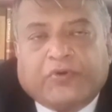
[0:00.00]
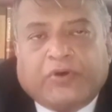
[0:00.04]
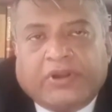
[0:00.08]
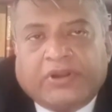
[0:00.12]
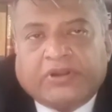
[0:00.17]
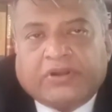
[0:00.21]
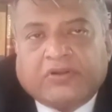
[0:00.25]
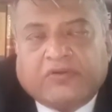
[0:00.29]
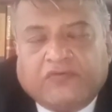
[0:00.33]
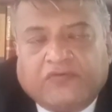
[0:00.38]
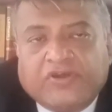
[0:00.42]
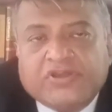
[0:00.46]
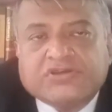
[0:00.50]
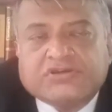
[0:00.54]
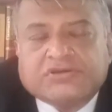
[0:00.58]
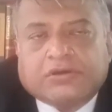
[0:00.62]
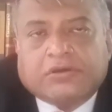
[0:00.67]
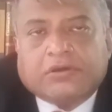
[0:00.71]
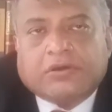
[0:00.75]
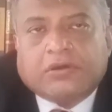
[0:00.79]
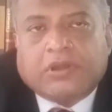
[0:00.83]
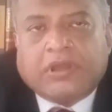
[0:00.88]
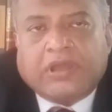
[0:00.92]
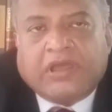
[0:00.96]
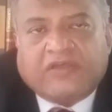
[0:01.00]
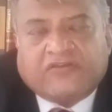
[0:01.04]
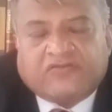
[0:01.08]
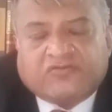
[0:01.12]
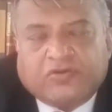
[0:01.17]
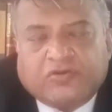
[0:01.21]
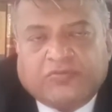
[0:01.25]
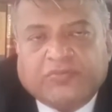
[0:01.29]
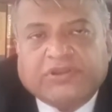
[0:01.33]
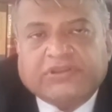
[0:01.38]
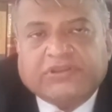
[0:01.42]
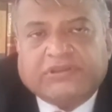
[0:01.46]
point which has
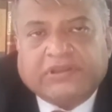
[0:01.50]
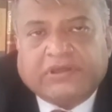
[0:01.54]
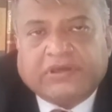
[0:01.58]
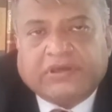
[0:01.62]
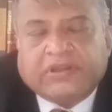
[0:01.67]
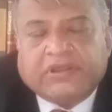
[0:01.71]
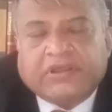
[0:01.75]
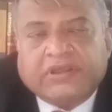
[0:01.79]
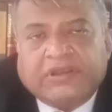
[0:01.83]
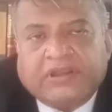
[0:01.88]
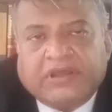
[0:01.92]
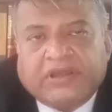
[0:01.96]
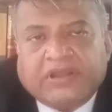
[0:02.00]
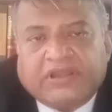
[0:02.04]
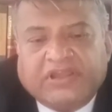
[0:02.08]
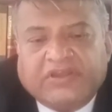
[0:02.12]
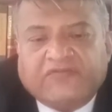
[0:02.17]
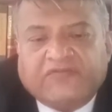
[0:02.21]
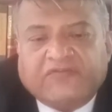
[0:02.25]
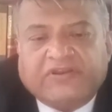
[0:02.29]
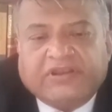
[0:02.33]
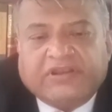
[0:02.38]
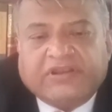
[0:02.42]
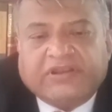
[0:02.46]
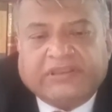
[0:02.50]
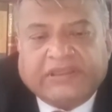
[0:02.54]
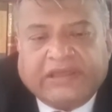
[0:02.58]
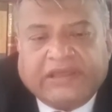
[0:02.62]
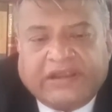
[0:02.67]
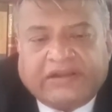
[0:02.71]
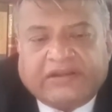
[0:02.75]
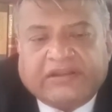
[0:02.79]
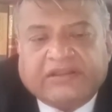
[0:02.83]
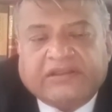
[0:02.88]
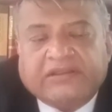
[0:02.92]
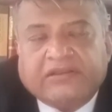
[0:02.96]
to be there in a gift deed
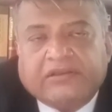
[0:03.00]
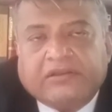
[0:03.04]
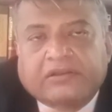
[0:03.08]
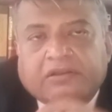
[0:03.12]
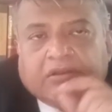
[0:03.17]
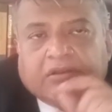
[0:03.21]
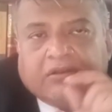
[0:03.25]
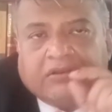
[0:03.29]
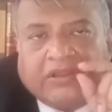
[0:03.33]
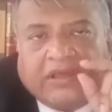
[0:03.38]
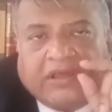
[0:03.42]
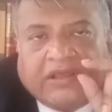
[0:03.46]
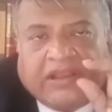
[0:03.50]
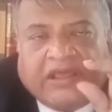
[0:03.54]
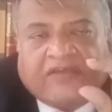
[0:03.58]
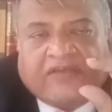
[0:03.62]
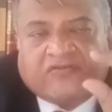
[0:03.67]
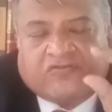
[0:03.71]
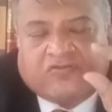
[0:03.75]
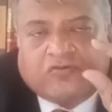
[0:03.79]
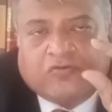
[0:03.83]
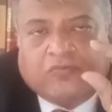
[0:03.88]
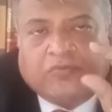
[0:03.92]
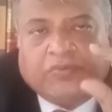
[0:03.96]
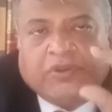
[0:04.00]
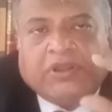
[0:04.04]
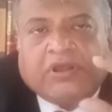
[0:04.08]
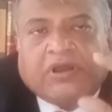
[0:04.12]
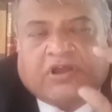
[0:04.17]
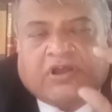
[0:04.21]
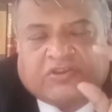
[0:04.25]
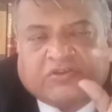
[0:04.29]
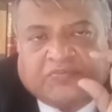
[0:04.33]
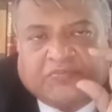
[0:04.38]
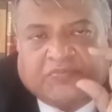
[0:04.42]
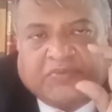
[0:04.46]
that there has to be
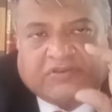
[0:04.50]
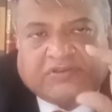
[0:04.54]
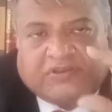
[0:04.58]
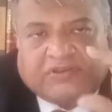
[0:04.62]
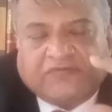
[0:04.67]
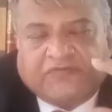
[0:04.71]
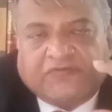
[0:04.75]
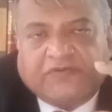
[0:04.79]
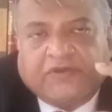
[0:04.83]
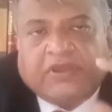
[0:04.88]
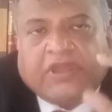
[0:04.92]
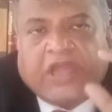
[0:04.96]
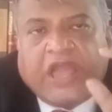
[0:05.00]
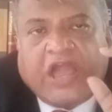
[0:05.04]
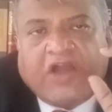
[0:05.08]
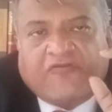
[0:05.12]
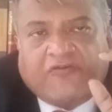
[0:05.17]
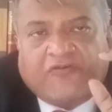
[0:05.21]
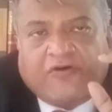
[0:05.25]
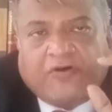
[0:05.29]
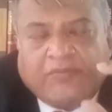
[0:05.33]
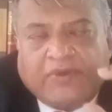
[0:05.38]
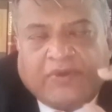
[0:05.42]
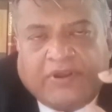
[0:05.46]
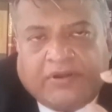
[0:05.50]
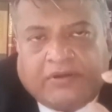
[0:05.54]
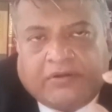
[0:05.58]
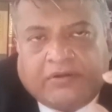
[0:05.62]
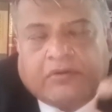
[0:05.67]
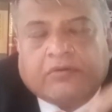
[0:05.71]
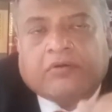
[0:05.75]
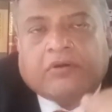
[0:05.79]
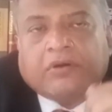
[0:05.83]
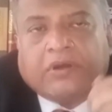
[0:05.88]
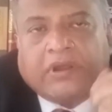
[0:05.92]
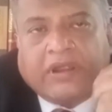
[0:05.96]
a specific avowment
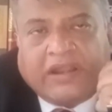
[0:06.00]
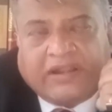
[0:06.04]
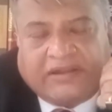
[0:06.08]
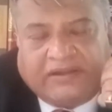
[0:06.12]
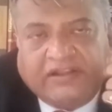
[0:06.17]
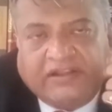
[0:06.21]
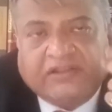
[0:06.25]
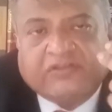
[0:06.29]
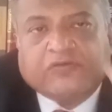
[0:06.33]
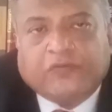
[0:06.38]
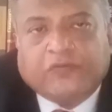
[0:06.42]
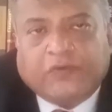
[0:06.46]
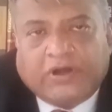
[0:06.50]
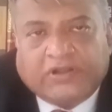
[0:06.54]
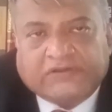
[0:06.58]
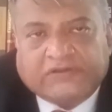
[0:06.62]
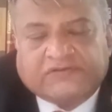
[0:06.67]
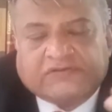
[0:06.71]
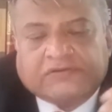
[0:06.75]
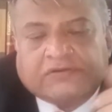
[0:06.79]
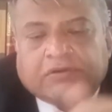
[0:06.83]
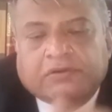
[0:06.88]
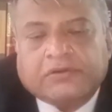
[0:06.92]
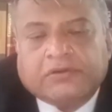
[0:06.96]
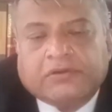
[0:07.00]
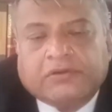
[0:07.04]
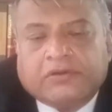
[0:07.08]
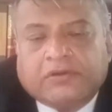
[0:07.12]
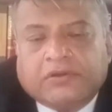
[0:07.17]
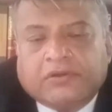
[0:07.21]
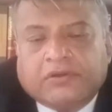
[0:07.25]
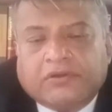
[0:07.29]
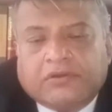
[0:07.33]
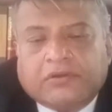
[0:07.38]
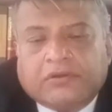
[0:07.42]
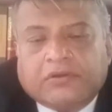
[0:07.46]
at least once
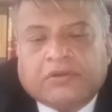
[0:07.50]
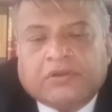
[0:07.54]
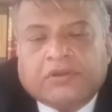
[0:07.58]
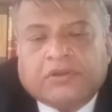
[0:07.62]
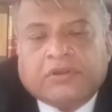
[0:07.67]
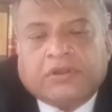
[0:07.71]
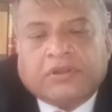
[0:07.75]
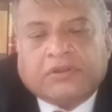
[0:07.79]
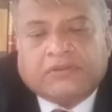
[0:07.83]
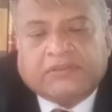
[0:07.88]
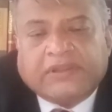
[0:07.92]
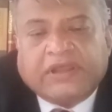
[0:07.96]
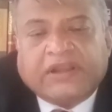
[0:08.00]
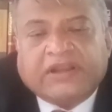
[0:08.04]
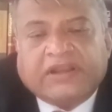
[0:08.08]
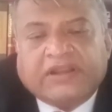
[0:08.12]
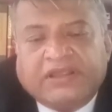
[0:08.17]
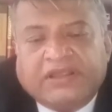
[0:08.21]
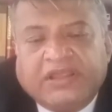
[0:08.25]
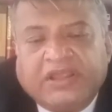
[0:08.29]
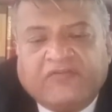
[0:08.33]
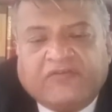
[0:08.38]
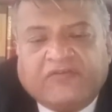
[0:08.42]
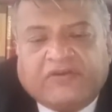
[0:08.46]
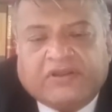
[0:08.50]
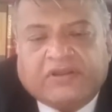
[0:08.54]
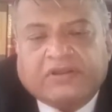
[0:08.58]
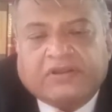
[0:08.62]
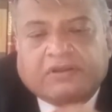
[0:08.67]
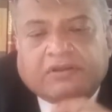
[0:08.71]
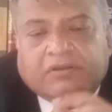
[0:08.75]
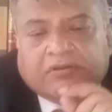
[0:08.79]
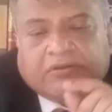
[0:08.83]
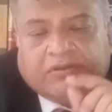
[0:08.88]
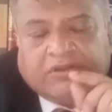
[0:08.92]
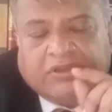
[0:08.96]
that the
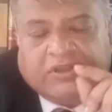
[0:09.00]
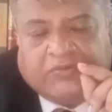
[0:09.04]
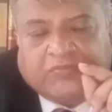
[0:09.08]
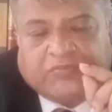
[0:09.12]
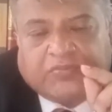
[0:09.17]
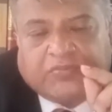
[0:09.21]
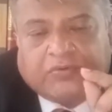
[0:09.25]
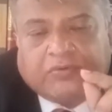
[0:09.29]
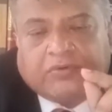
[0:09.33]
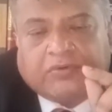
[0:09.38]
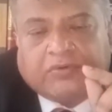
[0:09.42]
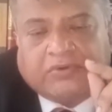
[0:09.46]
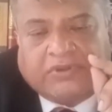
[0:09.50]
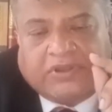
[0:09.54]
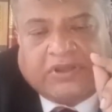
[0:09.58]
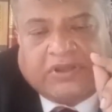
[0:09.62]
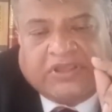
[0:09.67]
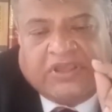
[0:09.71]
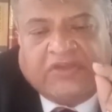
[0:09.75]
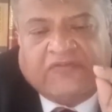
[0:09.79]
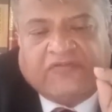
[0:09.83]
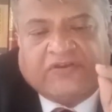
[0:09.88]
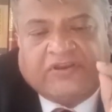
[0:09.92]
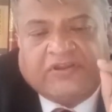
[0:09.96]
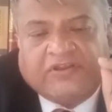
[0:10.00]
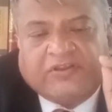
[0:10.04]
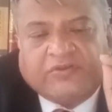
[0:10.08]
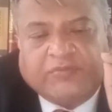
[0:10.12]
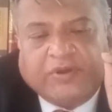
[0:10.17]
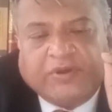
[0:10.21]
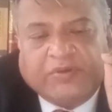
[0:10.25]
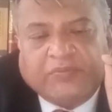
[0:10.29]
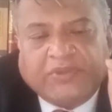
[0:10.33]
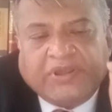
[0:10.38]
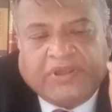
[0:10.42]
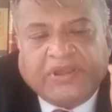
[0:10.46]
gift is
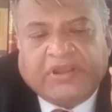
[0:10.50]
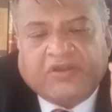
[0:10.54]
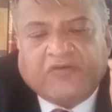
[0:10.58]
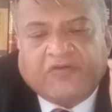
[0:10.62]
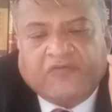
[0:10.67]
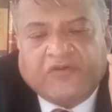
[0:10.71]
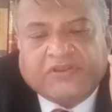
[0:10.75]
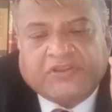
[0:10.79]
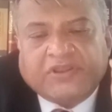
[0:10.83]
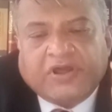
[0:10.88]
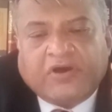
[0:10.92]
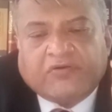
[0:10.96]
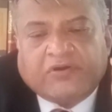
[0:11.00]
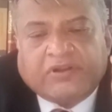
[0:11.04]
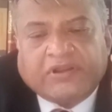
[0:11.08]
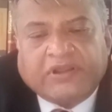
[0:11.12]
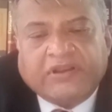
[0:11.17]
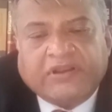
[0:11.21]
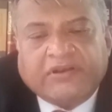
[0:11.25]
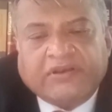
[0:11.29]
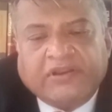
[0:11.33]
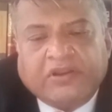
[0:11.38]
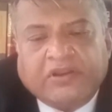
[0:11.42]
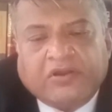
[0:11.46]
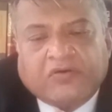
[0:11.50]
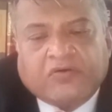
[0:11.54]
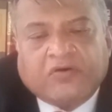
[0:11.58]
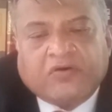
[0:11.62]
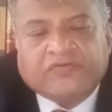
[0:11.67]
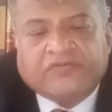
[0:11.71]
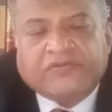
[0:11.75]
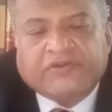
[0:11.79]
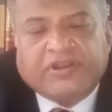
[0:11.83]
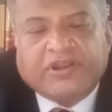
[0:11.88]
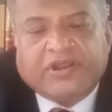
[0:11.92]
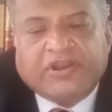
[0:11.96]
been made without any
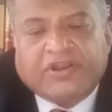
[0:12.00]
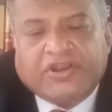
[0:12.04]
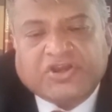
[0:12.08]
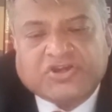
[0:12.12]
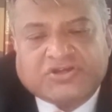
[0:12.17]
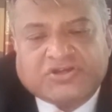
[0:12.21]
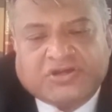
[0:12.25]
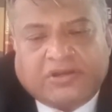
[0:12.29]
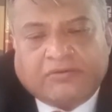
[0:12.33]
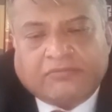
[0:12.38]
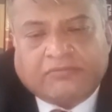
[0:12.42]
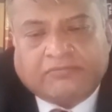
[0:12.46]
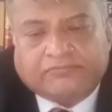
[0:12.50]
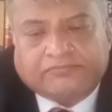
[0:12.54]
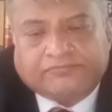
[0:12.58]
consideration.